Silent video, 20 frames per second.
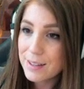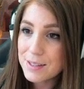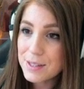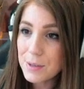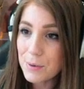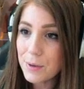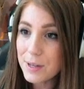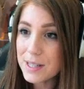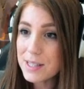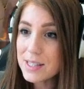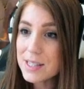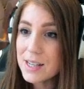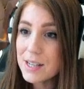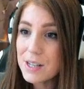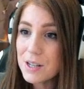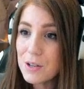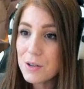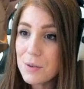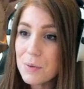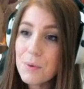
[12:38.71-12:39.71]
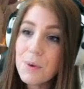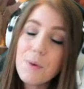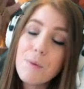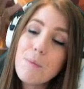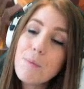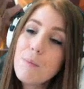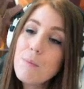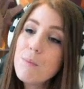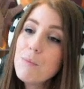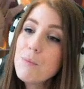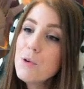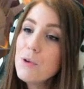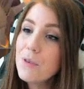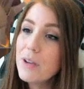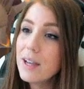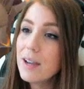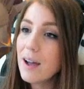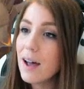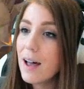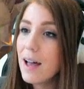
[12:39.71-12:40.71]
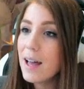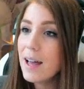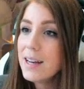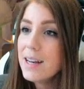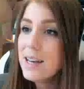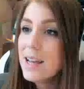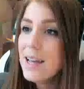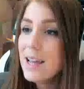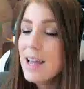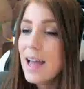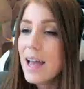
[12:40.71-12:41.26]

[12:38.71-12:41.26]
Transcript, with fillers: So we'll continue moving on